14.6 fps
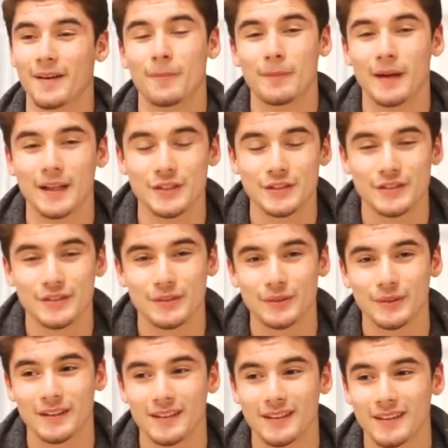managed
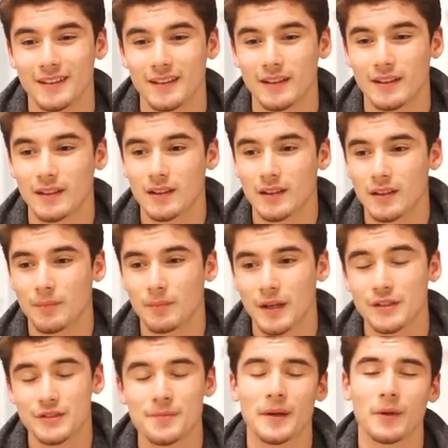to
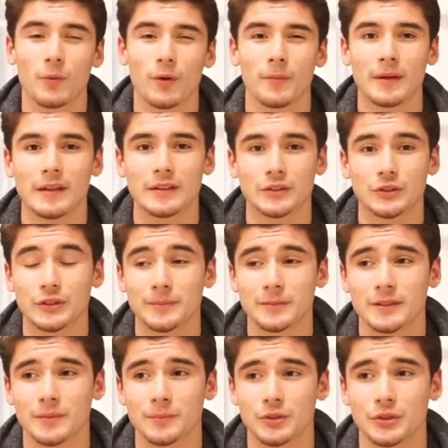make one of my little
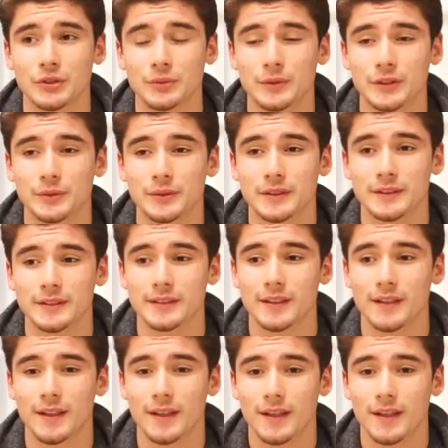dreams come true, which was